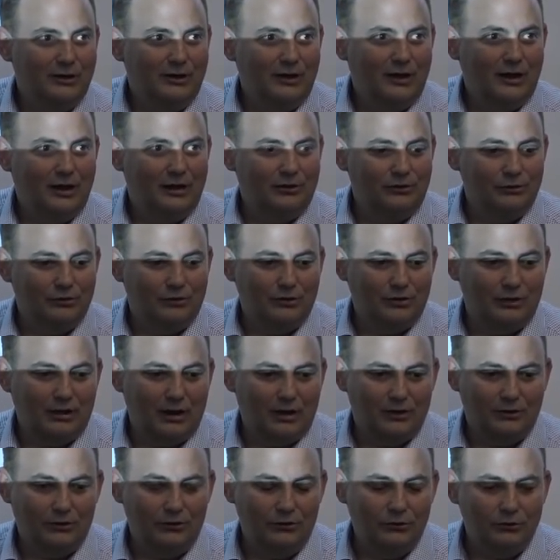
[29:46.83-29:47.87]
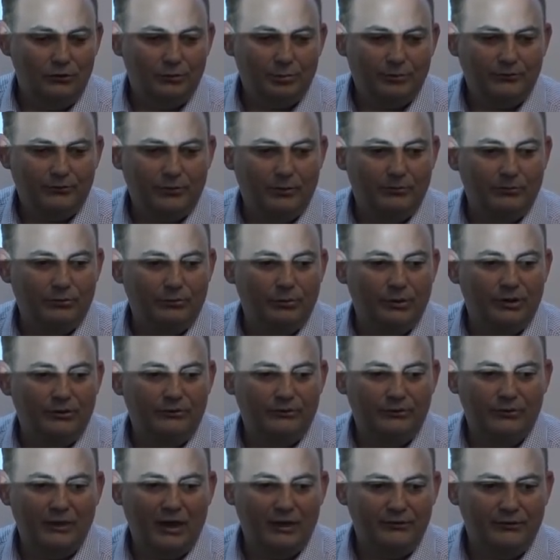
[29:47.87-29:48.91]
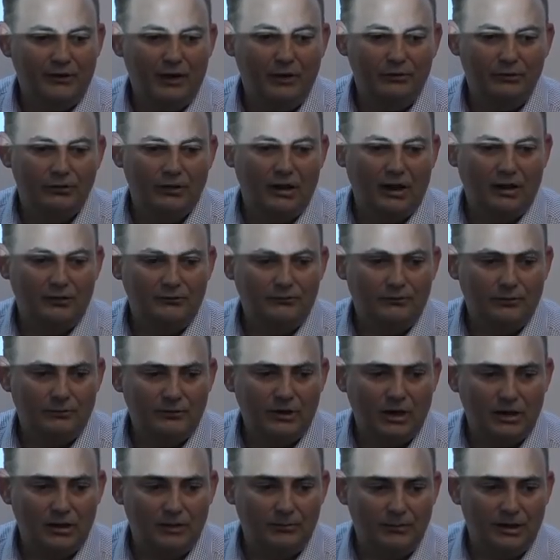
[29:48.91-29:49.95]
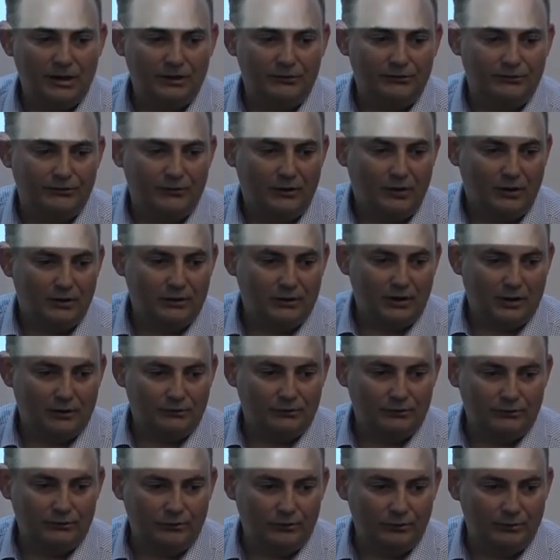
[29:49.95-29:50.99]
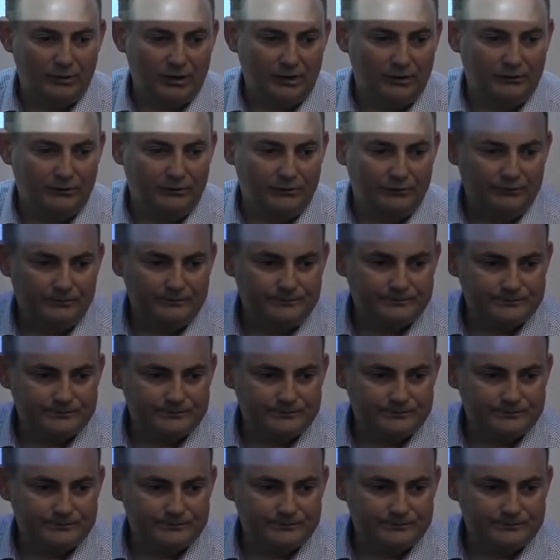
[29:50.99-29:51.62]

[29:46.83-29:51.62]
And you could get huge performance wins, and that's how you get from 90 minutes down to two minutes.